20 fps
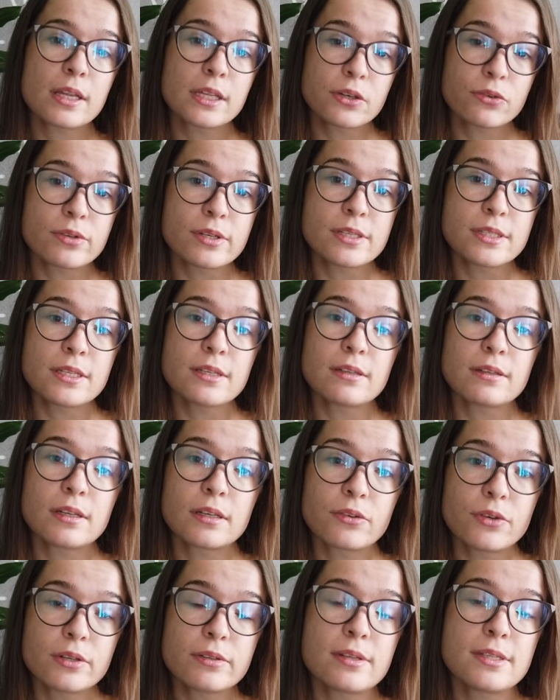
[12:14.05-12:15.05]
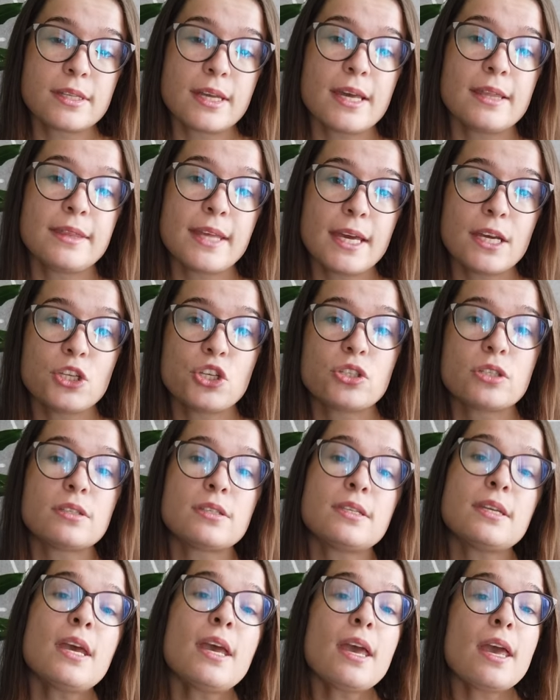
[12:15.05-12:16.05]
the real estate
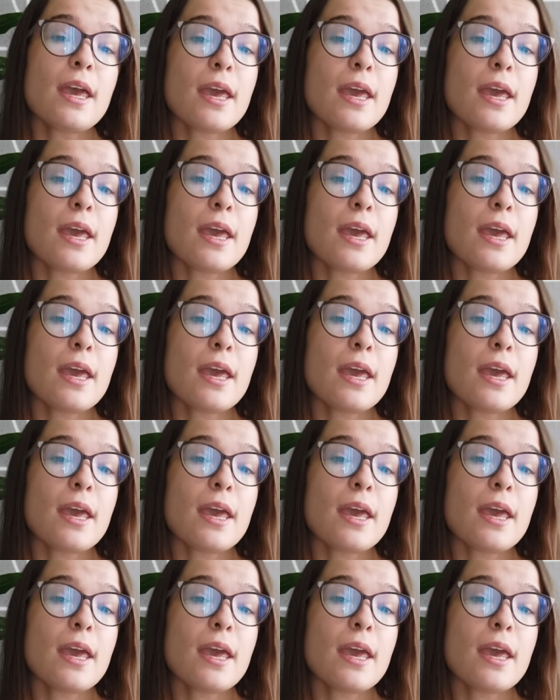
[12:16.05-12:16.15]
agents,